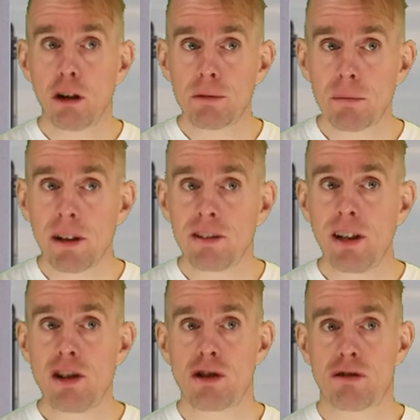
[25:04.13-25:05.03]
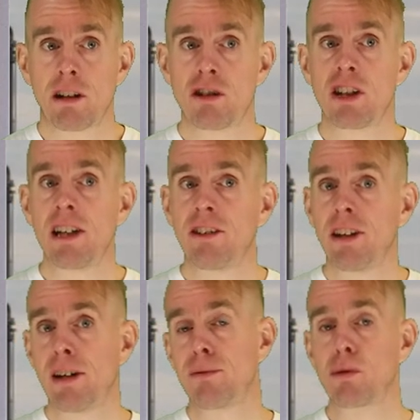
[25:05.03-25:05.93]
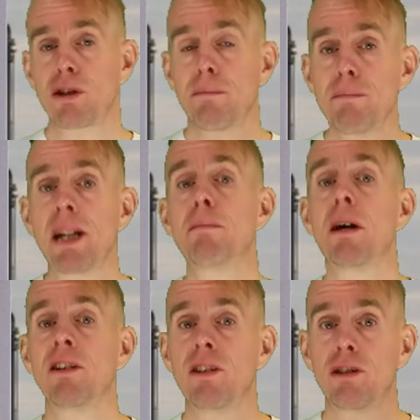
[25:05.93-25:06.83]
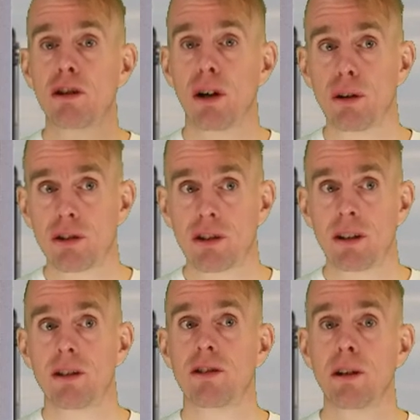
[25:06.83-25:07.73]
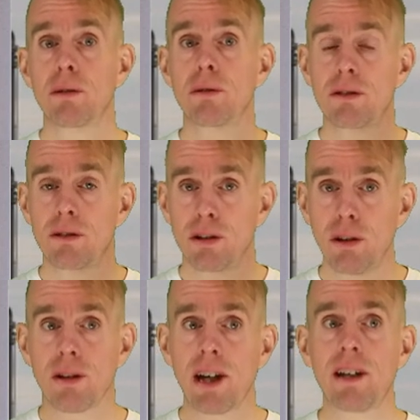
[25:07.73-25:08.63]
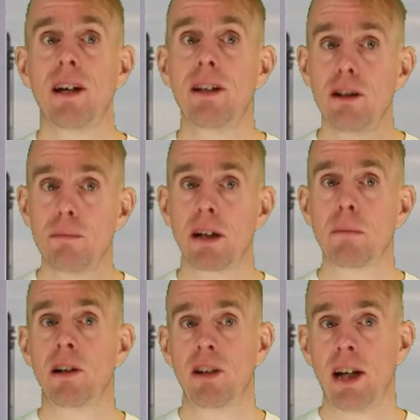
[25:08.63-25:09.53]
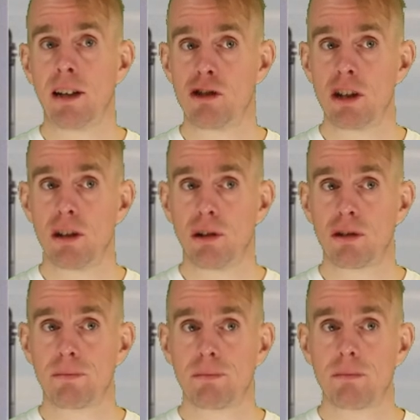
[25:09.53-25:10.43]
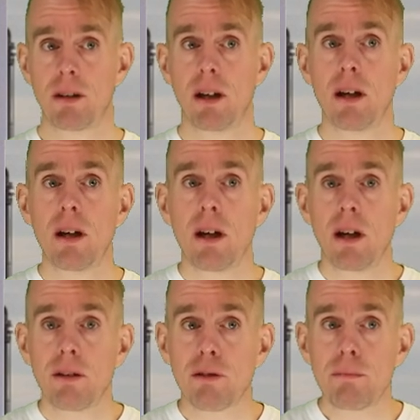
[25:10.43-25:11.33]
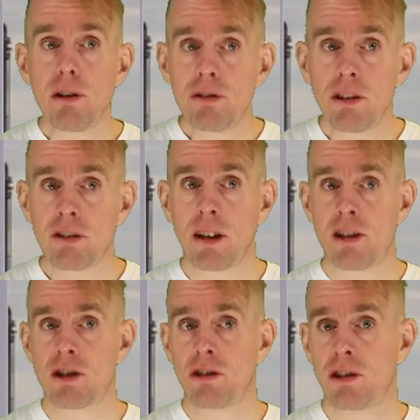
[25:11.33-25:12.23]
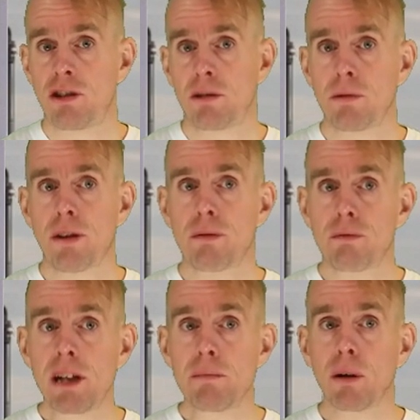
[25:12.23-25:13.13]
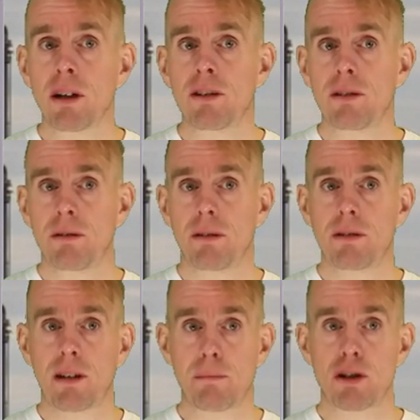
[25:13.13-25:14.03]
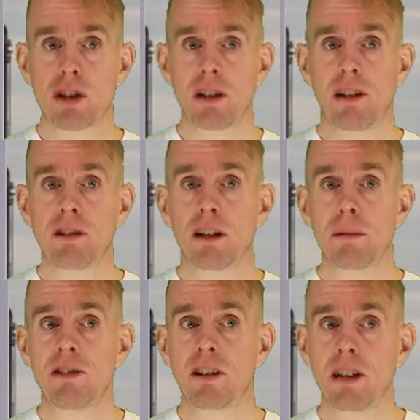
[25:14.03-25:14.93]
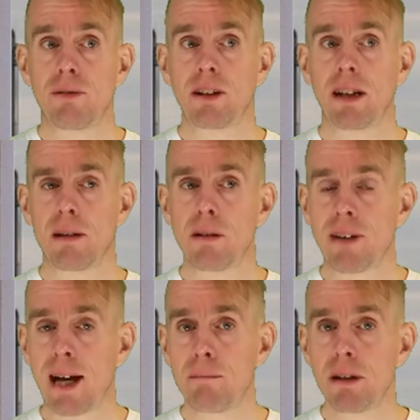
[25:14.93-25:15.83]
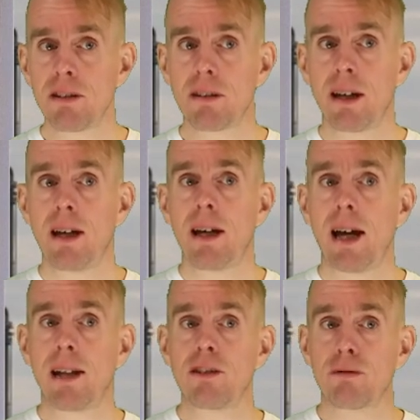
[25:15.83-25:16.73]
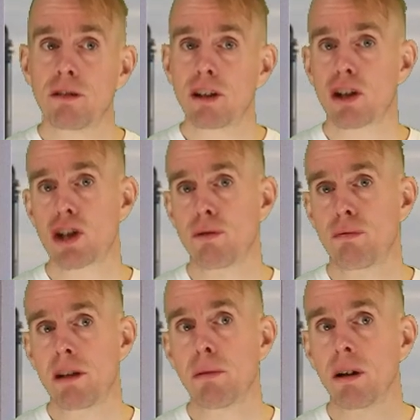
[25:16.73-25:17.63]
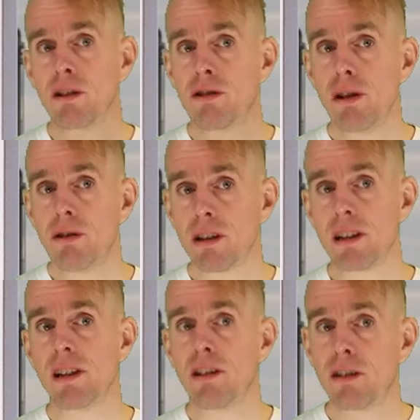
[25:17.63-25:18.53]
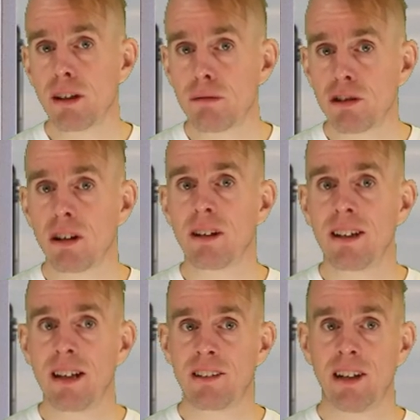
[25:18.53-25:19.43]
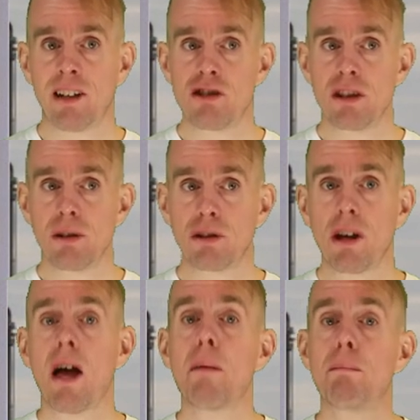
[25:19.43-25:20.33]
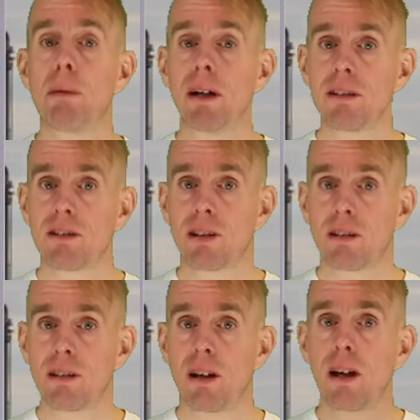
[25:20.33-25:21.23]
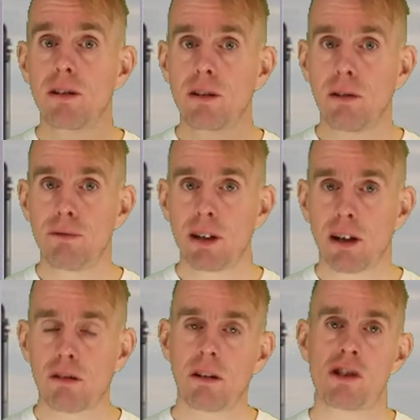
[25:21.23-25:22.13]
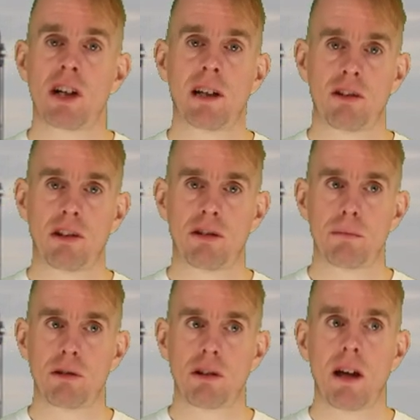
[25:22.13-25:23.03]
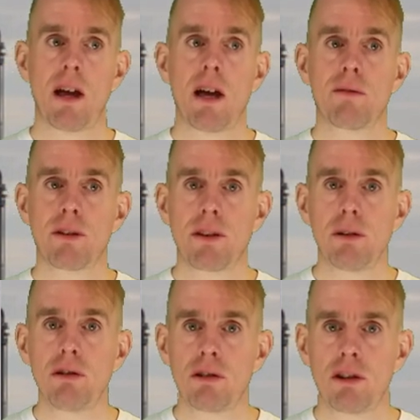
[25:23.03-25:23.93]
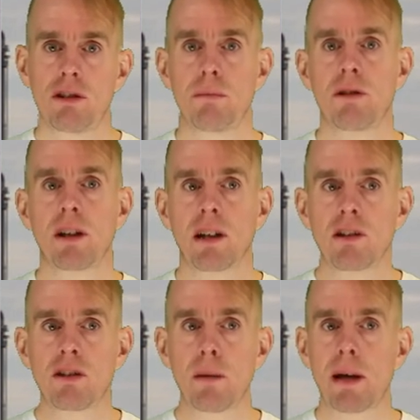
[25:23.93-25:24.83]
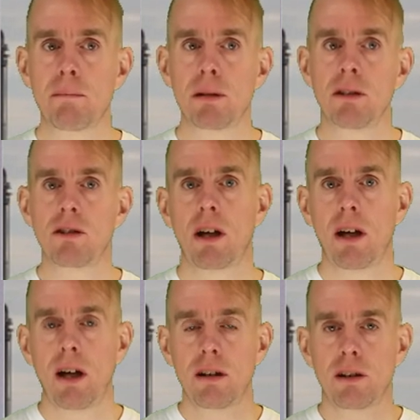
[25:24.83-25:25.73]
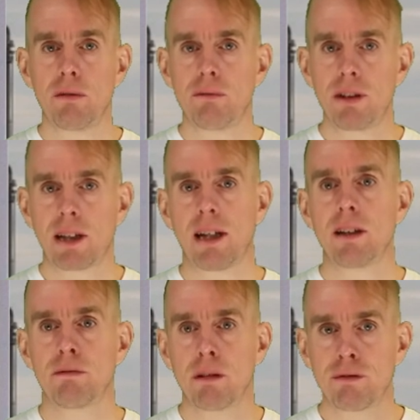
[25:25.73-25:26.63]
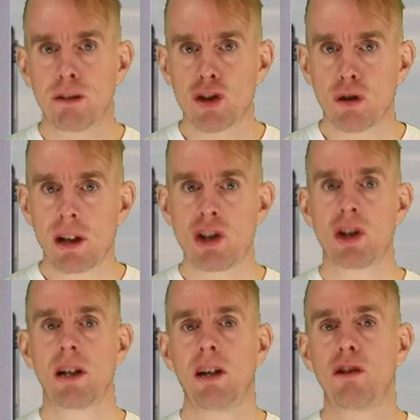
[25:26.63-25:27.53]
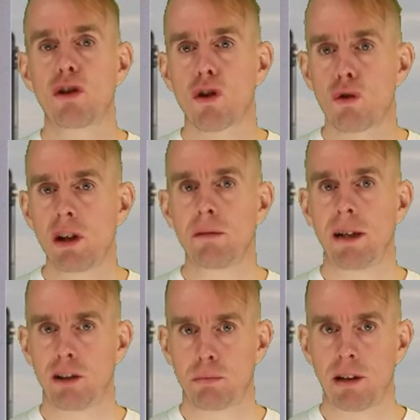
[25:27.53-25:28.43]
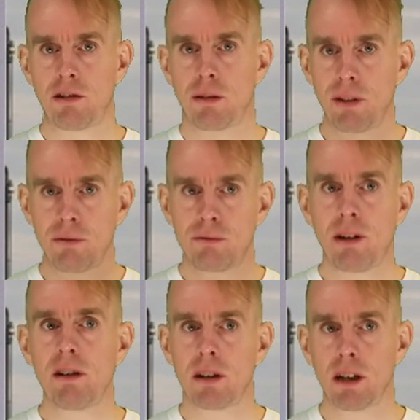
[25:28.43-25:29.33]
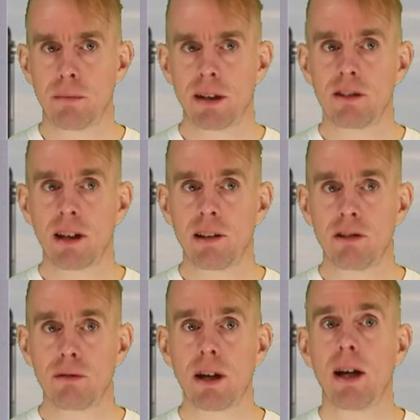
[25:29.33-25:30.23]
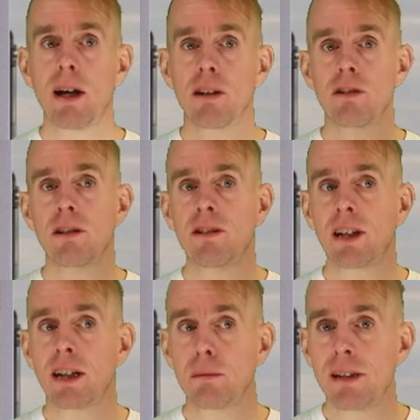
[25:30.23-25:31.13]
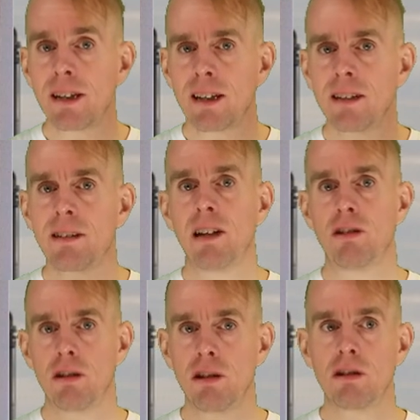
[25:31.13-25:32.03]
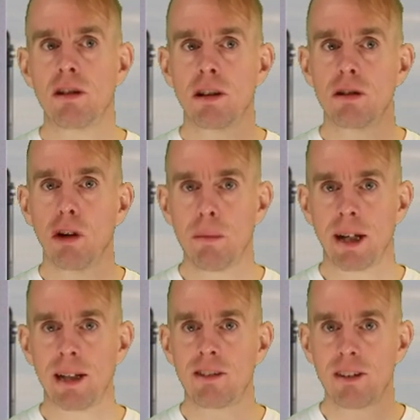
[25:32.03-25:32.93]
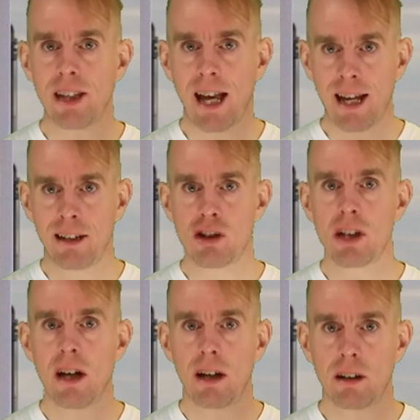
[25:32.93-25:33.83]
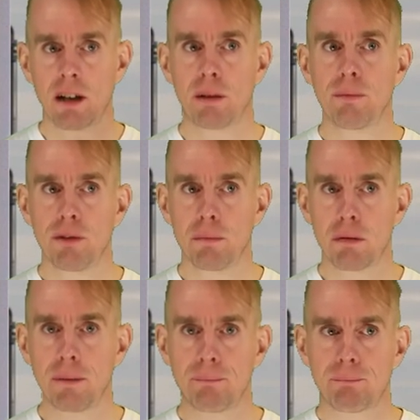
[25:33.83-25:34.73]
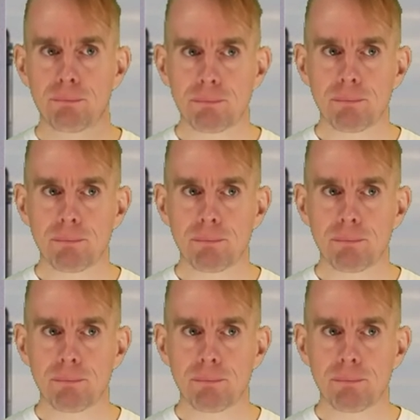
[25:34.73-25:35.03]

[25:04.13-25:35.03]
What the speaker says: Your optimization strategy is therefore to minimize this cost. So to do that, you minimize your energy use. For most distillation systems, the reboiler temperature is going to be significantly above ambient, hence the reduction of reboiler duty is going to result in less energy use. But don't forget cryogenic systems. For those systems that are subambient, don't forget that refrigeration is incredibly expensive and very carbon intensive, and so it's going to be a condenser duty that dominates the energy and carbon footprint.